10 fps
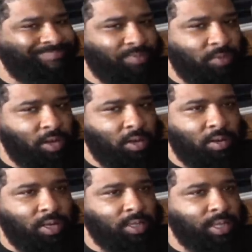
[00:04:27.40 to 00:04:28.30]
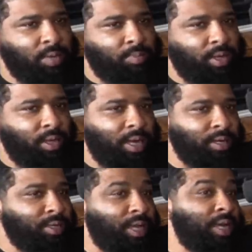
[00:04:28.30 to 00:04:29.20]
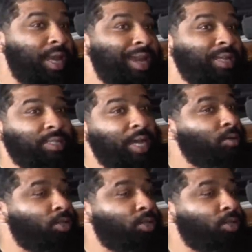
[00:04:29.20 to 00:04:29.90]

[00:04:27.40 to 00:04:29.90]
it's going to be, and then it's down